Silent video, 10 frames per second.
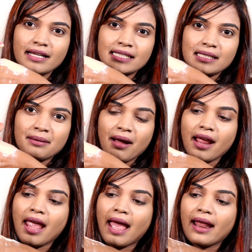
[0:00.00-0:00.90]
is in
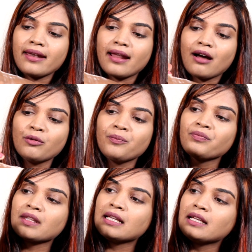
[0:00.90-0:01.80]
my hand now.
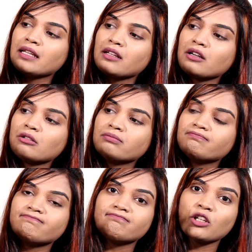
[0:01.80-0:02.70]

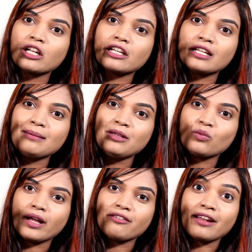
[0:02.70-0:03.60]
Not a creamy
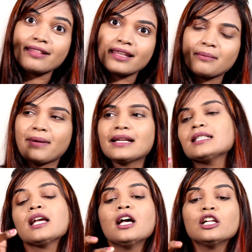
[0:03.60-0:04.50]
one, a very thick
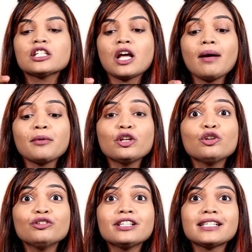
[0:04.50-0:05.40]
paste. So now I'm going to
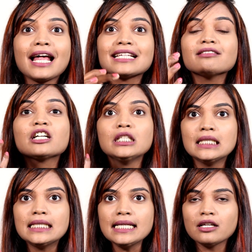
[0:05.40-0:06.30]
use this as a
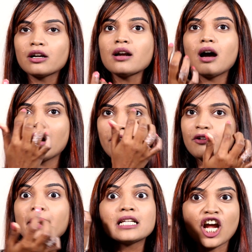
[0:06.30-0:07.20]
concealer
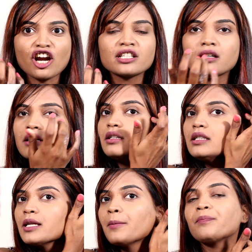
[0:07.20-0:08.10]
for my dark
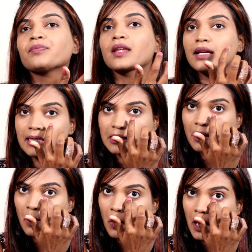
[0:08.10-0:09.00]
circles.
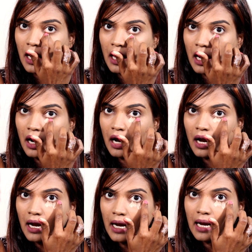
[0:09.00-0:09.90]
So, and